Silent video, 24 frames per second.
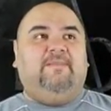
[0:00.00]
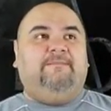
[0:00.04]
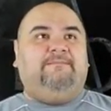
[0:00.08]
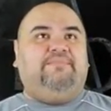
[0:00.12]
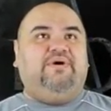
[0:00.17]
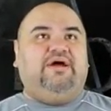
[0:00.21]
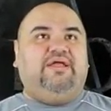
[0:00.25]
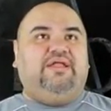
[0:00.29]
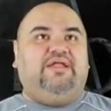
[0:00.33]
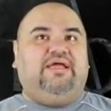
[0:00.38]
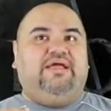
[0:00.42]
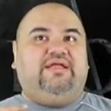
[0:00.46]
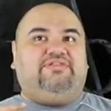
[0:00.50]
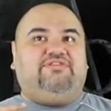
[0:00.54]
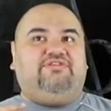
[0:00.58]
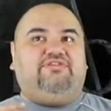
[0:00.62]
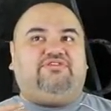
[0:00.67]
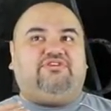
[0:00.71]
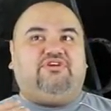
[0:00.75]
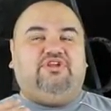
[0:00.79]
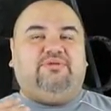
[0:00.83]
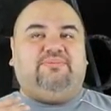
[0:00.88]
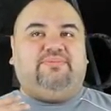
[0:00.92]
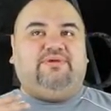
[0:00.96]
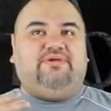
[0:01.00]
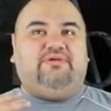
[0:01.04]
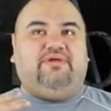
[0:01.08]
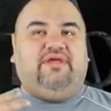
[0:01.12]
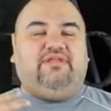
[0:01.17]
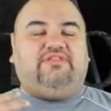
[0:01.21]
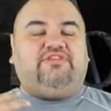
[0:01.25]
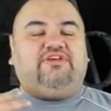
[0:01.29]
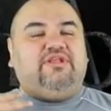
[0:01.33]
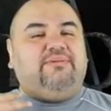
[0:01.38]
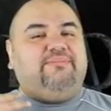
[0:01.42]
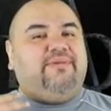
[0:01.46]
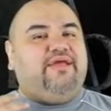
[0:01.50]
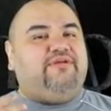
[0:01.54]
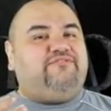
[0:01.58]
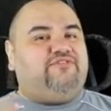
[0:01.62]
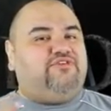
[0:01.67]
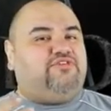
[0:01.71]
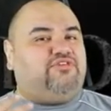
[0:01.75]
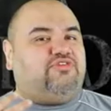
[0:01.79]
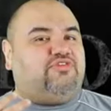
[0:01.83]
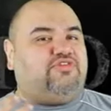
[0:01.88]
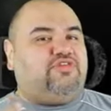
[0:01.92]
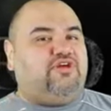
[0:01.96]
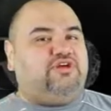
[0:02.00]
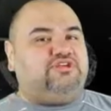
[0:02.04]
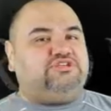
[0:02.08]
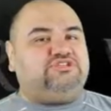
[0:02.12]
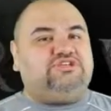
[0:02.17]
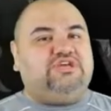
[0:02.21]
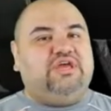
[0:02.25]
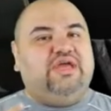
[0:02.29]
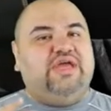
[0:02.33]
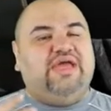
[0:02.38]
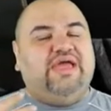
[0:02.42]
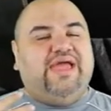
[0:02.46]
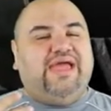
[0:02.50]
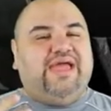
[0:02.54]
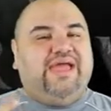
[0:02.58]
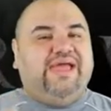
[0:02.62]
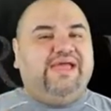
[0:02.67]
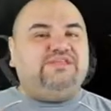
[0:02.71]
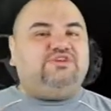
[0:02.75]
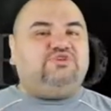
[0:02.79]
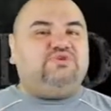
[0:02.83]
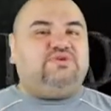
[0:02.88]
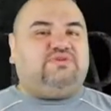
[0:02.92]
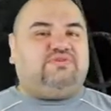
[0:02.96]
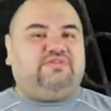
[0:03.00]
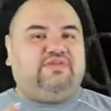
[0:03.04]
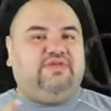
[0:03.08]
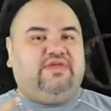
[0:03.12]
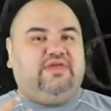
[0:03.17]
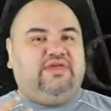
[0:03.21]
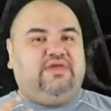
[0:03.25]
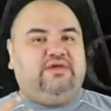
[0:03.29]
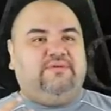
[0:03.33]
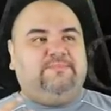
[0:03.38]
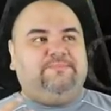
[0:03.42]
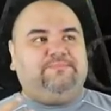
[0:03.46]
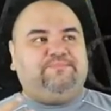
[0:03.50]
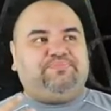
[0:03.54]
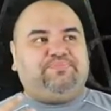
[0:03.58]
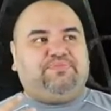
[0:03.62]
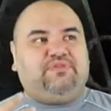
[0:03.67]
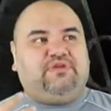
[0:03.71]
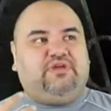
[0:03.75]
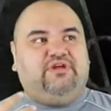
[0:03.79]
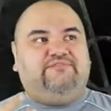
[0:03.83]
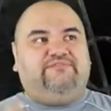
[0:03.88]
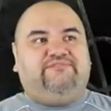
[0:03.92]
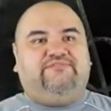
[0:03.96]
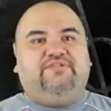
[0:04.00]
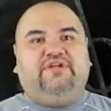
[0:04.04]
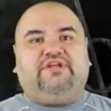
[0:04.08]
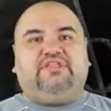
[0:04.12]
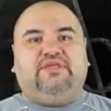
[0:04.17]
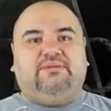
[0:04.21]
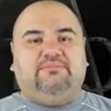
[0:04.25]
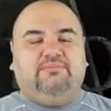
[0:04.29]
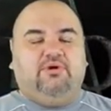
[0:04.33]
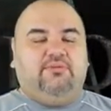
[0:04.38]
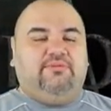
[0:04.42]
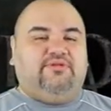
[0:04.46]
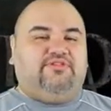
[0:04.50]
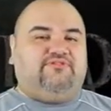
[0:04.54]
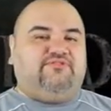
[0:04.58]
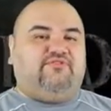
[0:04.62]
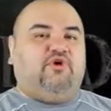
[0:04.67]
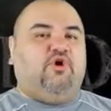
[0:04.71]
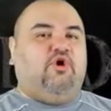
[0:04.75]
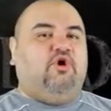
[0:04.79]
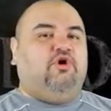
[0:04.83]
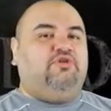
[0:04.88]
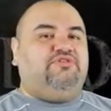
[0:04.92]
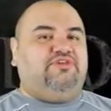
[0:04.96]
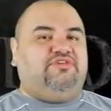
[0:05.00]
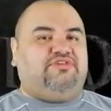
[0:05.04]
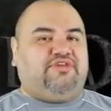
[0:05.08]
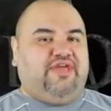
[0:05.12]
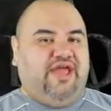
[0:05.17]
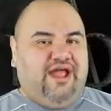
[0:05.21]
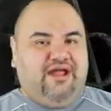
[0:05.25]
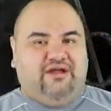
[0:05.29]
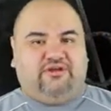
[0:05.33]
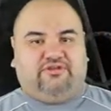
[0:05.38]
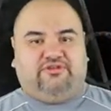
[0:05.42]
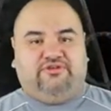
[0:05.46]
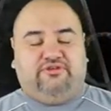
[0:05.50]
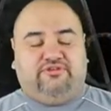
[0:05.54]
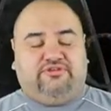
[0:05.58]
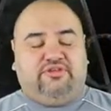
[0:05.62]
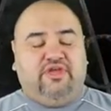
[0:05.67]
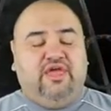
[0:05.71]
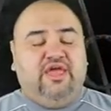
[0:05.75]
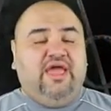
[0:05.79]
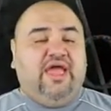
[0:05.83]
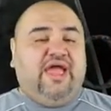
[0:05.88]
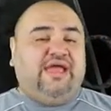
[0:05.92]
But it's just going to make for such interesting, conflicting moments for all these characters.